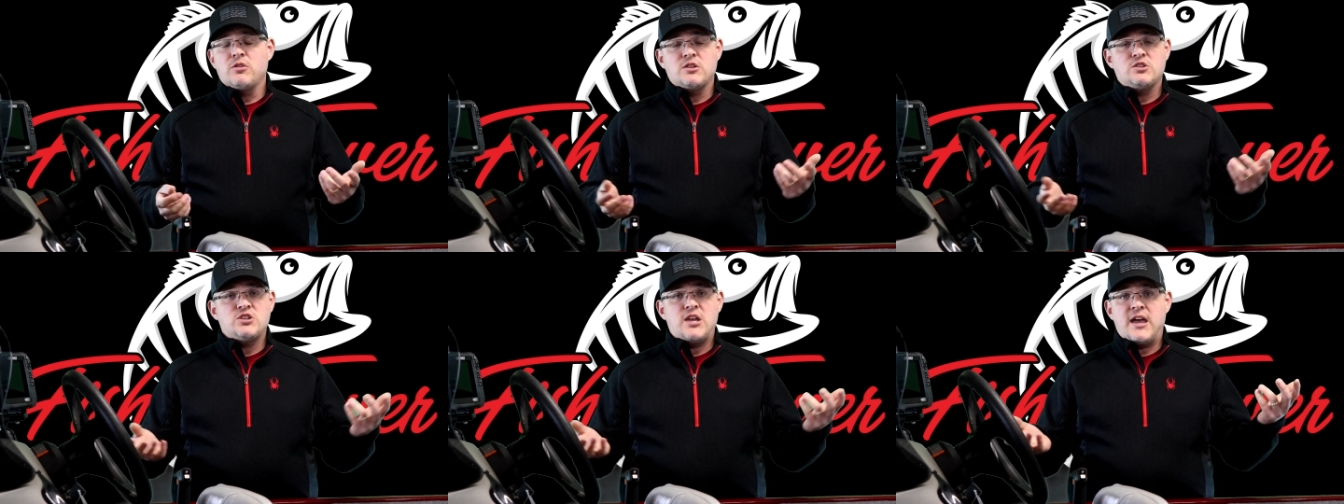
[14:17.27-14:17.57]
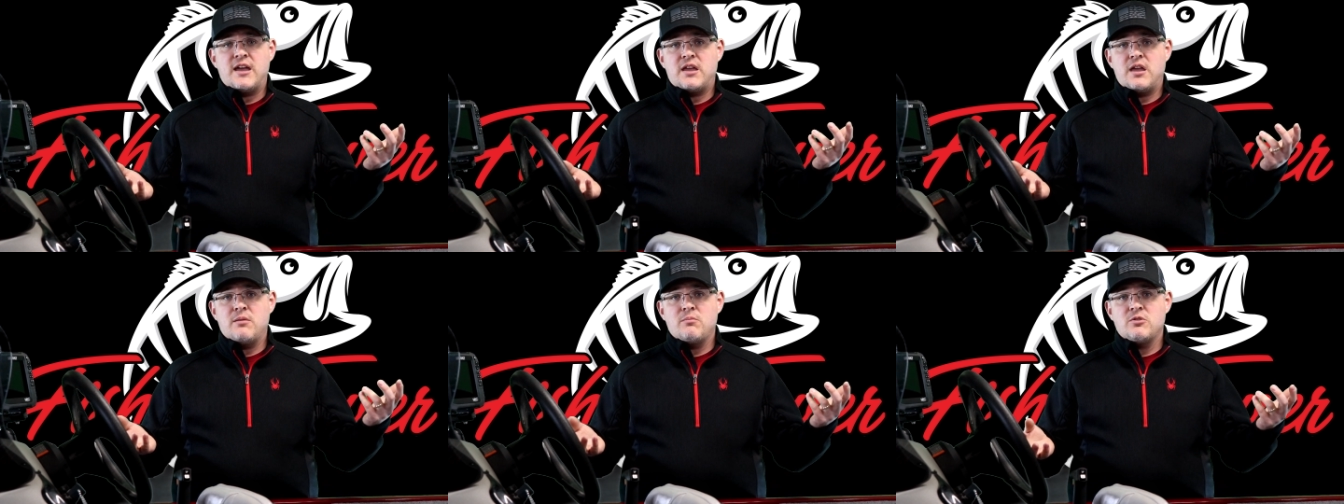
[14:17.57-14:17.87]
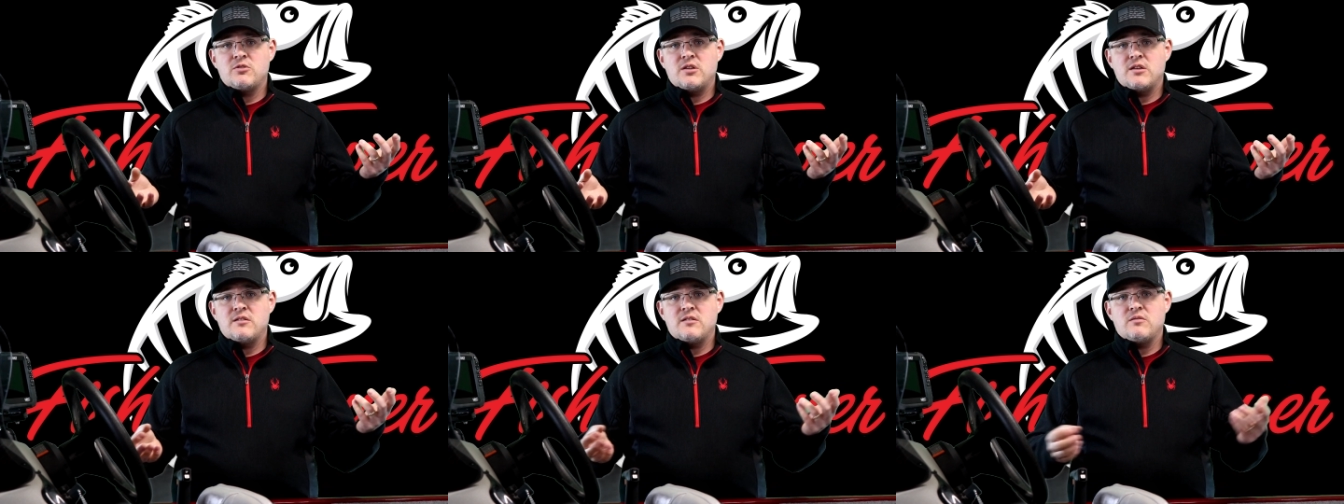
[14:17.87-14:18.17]
The
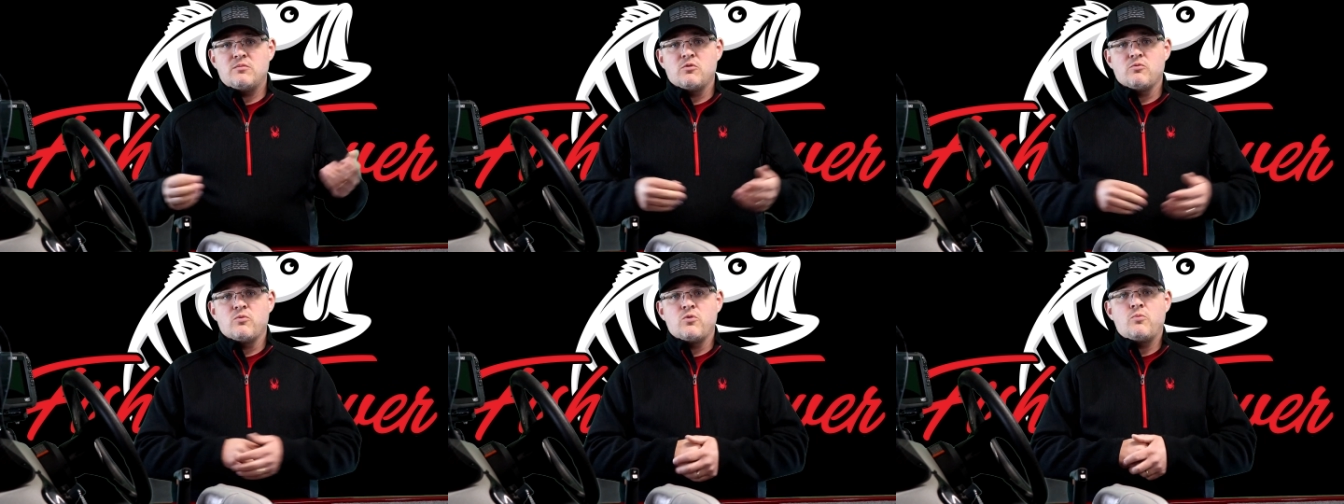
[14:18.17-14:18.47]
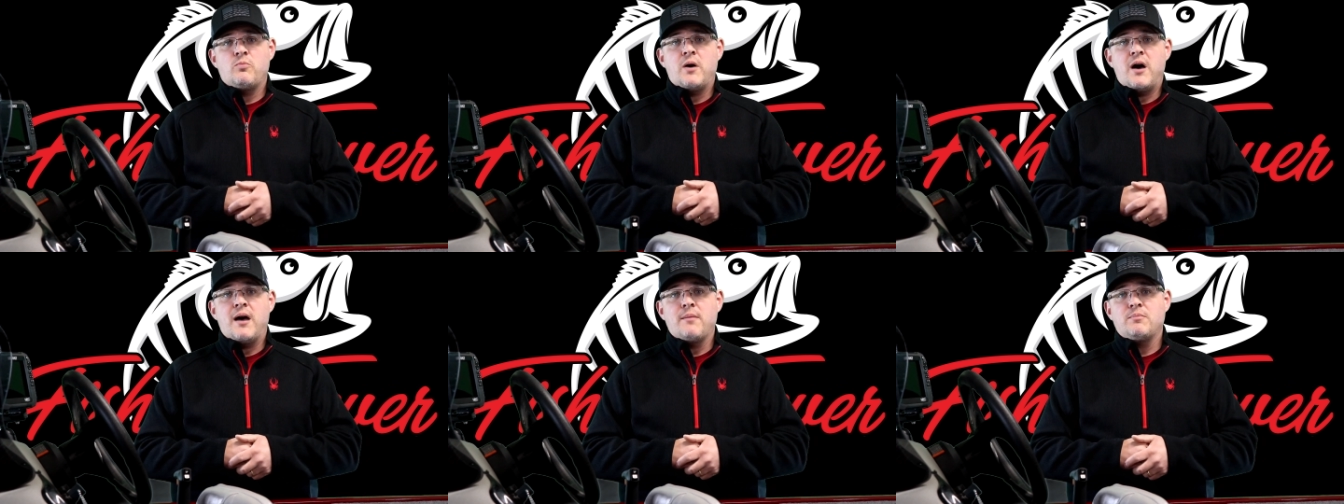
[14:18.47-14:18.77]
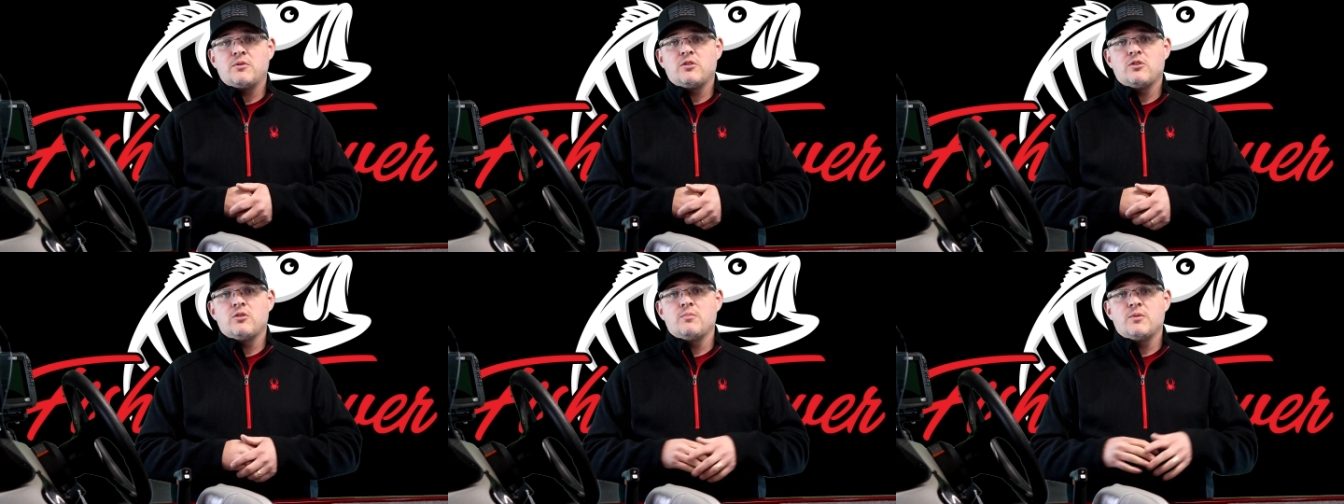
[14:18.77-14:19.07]
Jackhammer tends to be real
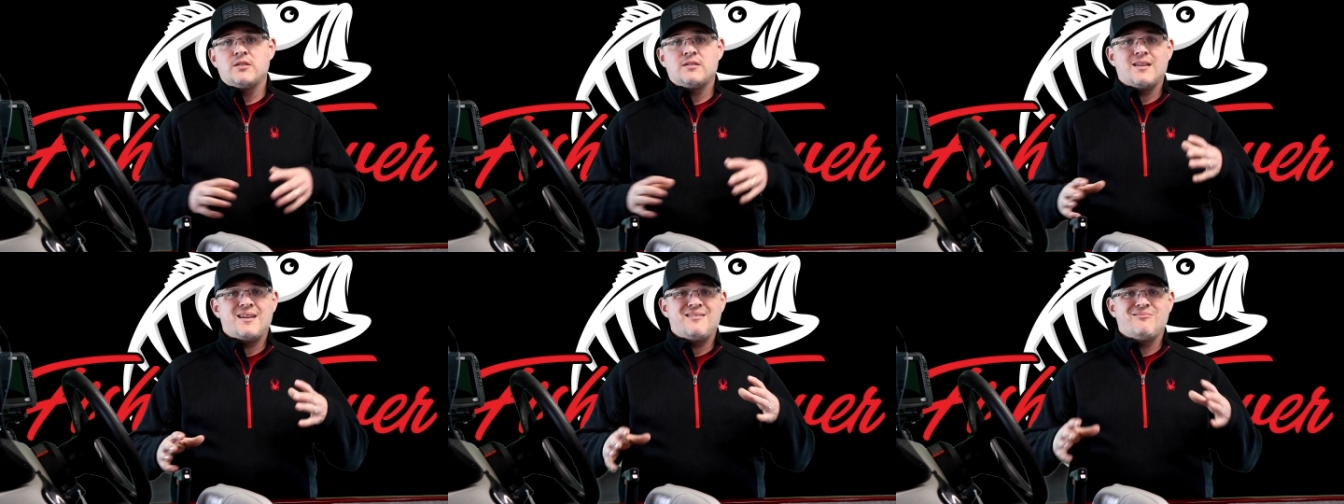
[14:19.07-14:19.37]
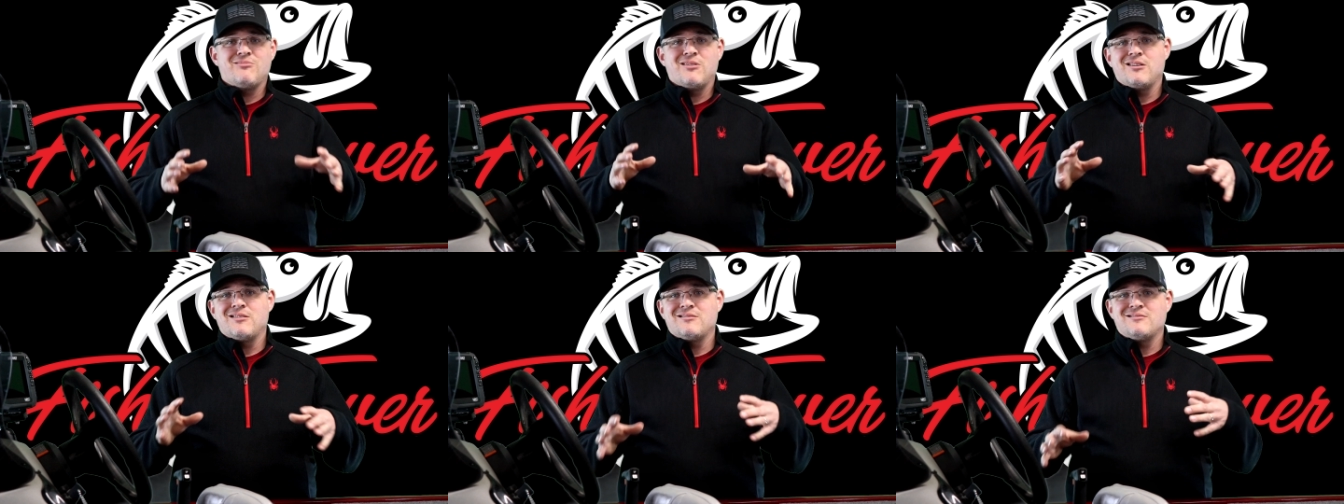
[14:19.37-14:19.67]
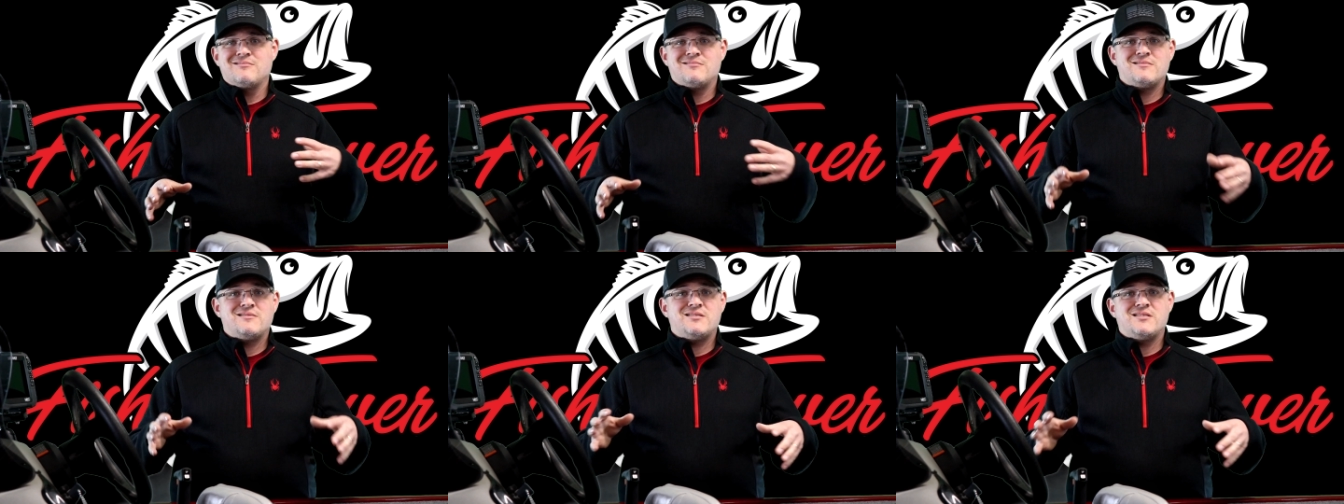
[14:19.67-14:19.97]
popular, but they run
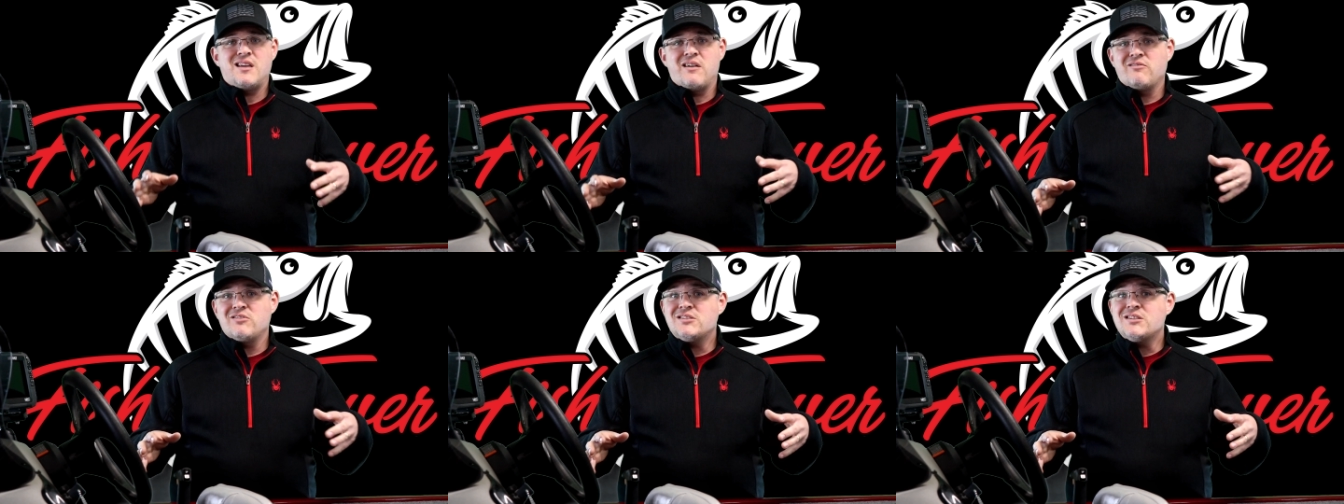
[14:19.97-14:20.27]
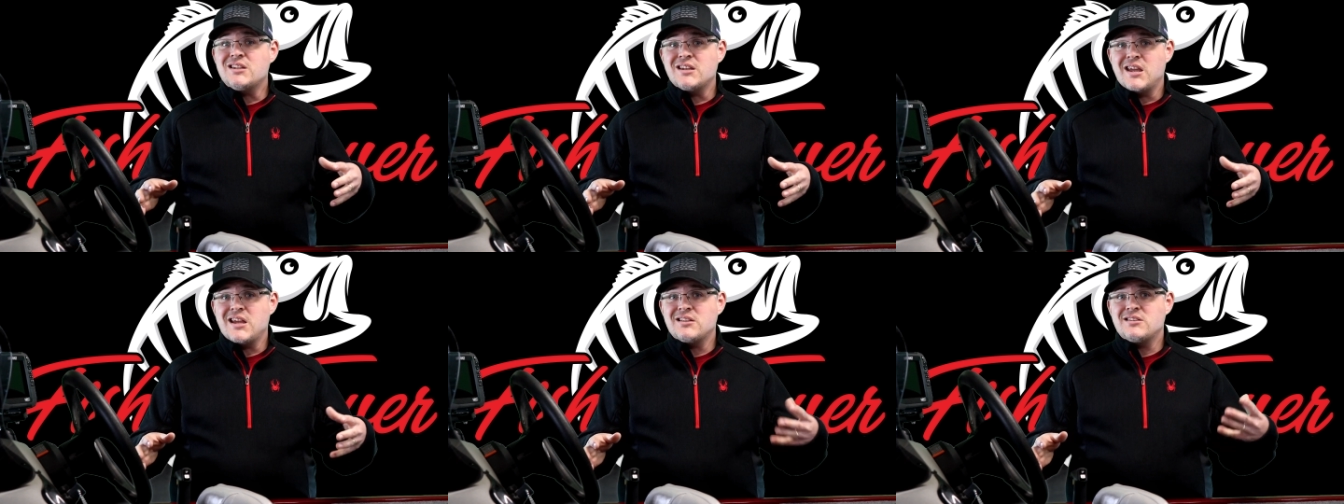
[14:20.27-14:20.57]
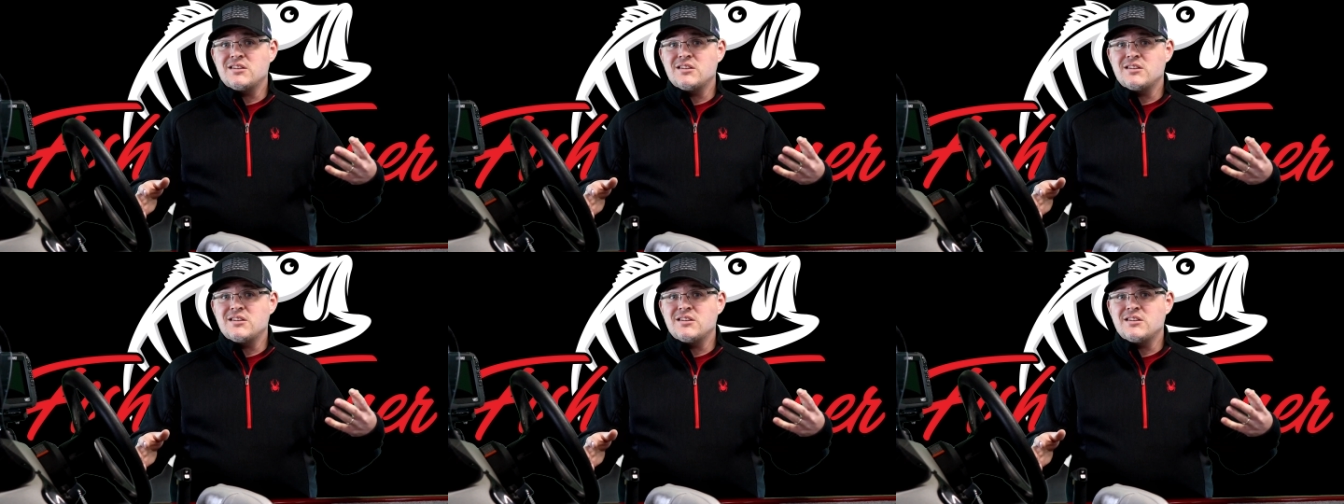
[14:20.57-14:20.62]
$17,